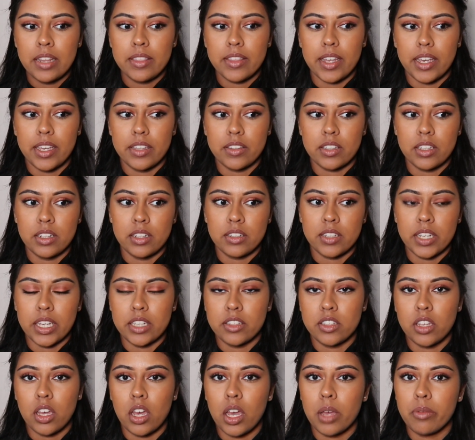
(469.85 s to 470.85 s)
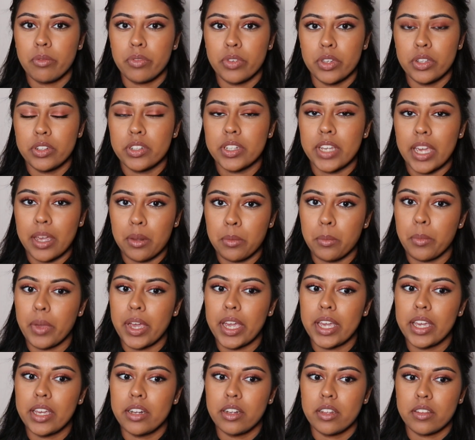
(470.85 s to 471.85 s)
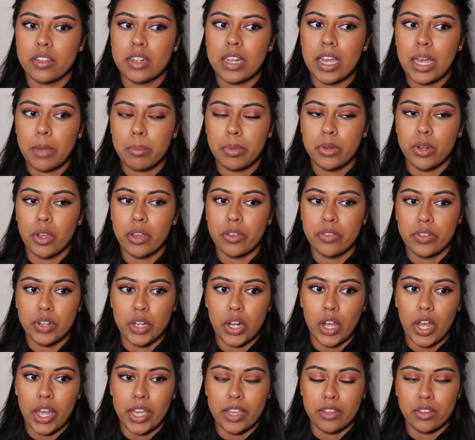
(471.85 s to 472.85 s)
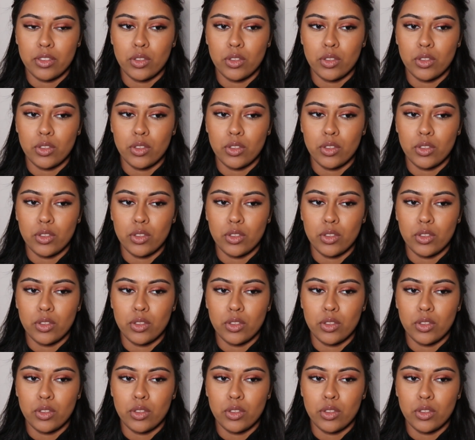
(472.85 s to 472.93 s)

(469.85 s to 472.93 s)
That is going to take time for you to gain weight. It doesn't happen overnight.